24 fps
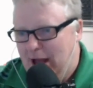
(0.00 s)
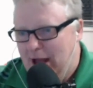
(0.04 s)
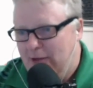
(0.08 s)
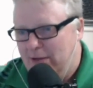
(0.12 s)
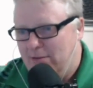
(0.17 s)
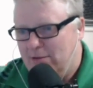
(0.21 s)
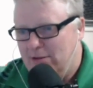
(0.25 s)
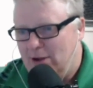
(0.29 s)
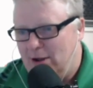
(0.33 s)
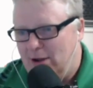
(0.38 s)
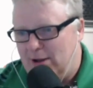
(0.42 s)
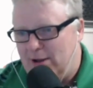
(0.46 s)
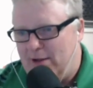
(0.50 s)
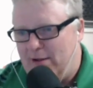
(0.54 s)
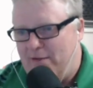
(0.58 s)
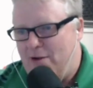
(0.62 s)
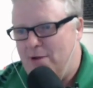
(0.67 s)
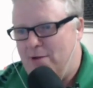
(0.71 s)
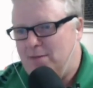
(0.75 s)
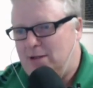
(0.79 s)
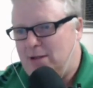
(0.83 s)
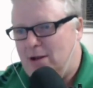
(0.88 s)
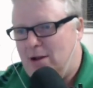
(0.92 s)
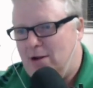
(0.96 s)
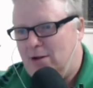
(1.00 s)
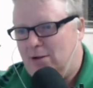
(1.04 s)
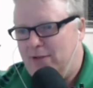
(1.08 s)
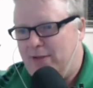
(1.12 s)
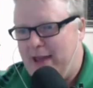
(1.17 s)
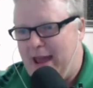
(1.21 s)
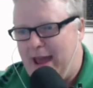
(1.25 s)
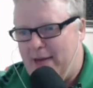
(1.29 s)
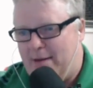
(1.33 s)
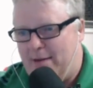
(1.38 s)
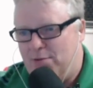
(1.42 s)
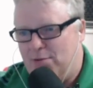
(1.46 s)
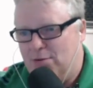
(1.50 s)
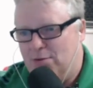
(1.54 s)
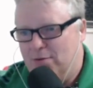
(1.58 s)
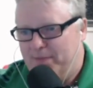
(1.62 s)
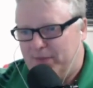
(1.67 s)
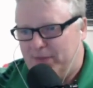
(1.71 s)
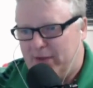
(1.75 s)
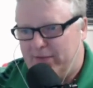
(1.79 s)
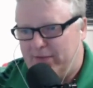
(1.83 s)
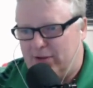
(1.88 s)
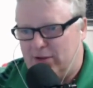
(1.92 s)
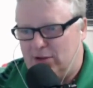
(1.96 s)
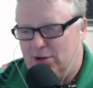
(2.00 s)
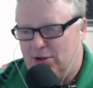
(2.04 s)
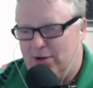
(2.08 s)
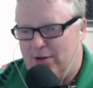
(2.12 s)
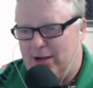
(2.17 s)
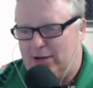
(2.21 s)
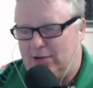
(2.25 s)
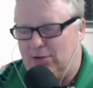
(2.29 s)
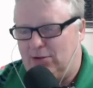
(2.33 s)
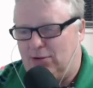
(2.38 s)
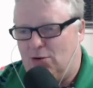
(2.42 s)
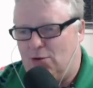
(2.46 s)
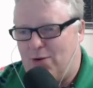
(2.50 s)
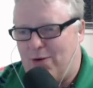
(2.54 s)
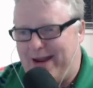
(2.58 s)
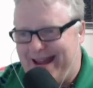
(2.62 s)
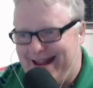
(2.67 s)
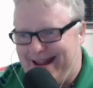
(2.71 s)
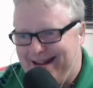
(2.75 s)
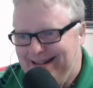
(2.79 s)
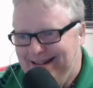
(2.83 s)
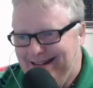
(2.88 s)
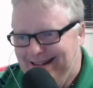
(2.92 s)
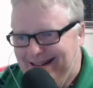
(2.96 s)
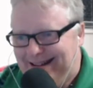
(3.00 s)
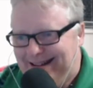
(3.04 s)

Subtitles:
The recycling firm sold the Apple for $200,000